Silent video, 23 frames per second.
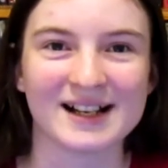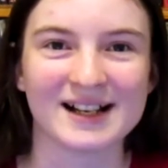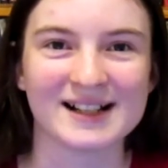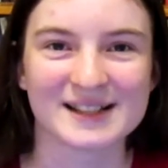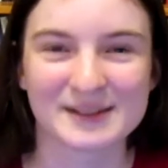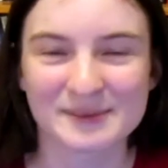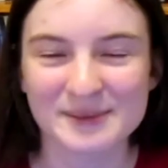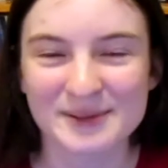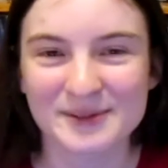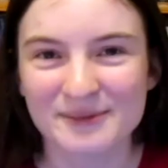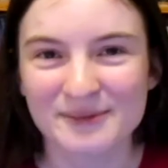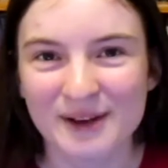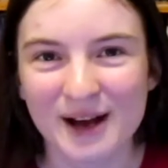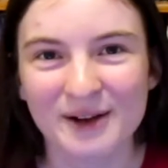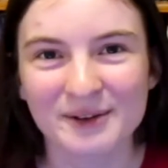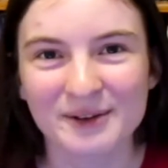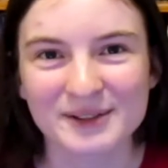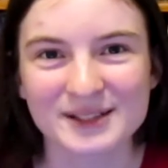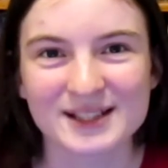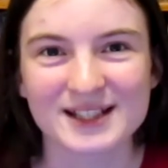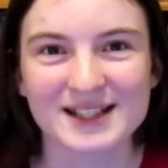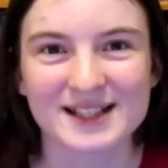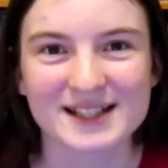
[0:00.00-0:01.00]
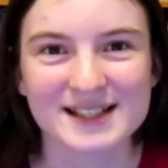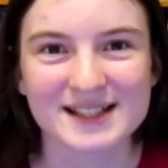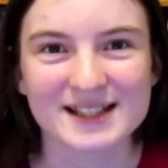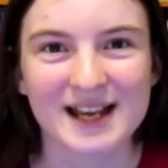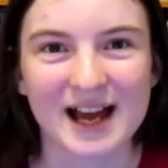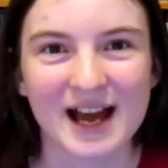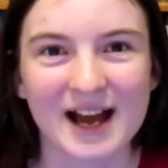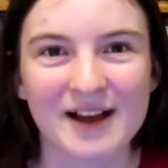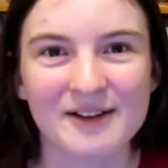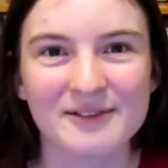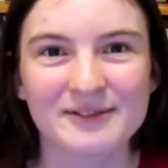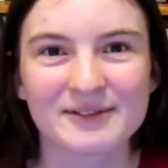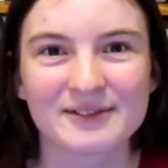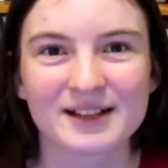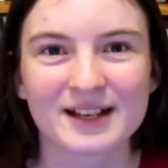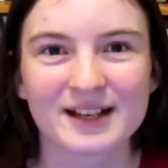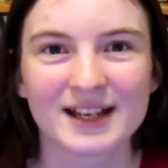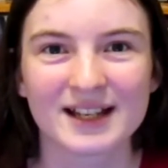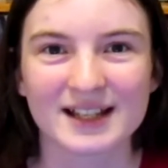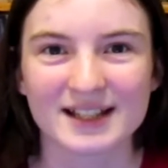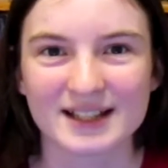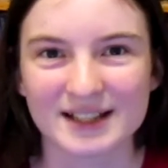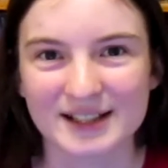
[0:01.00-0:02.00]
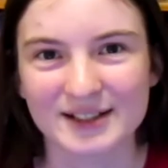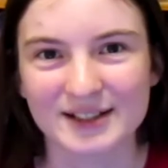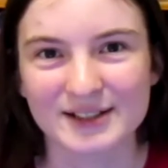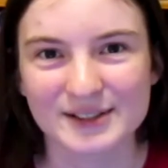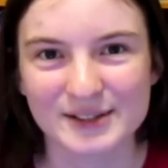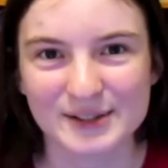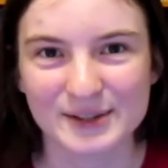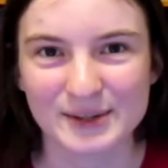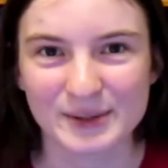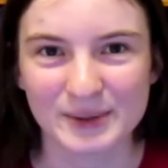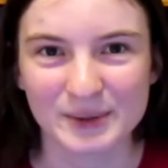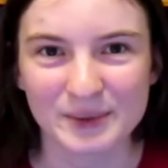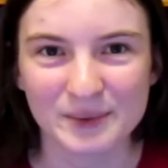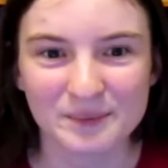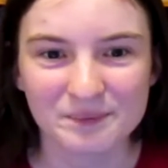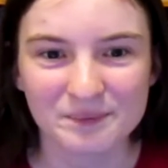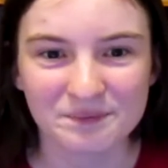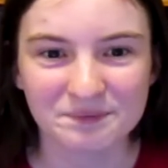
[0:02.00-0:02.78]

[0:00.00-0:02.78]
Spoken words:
some of the faculty and staff here too.